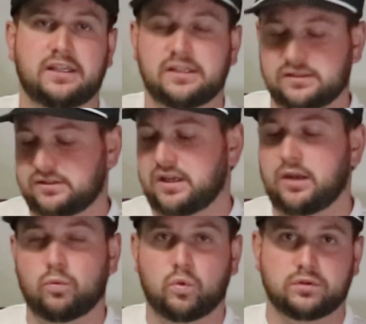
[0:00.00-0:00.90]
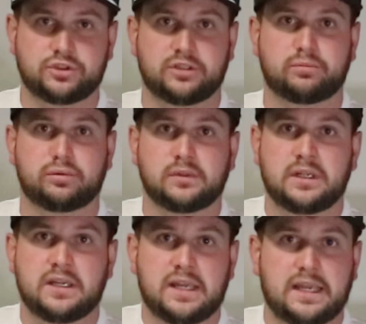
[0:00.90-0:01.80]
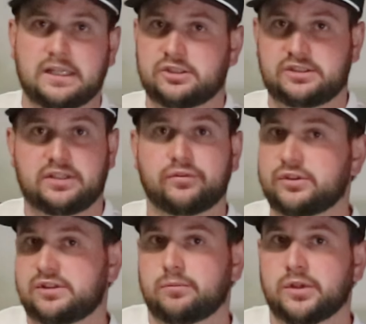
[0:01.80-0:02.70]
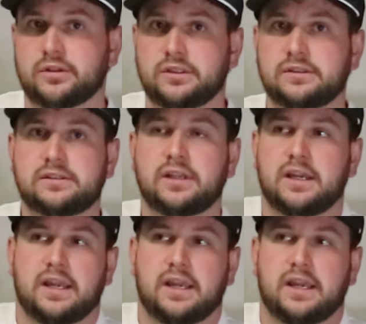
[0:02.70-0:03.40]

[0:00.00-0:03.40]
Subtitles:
is a Warship and just different stabilities.